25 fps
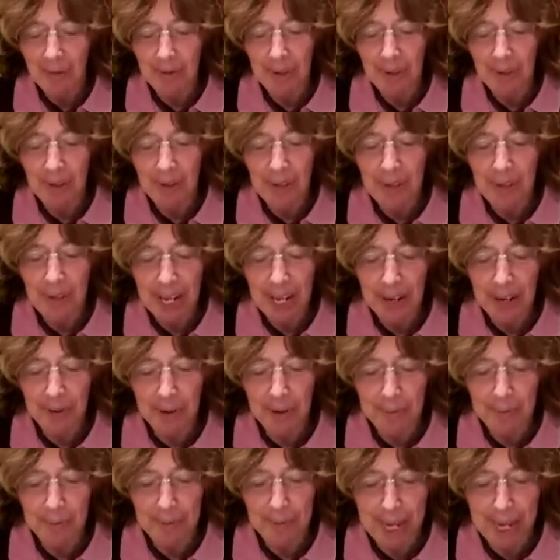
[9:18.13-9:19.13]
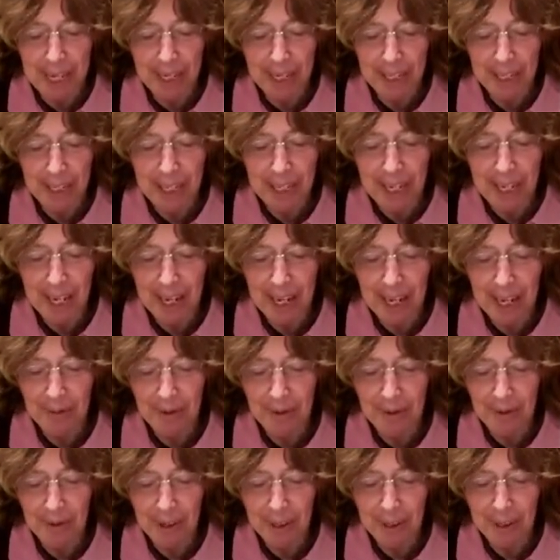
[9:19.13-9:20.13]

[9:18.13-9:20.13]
if it had remained in heaven.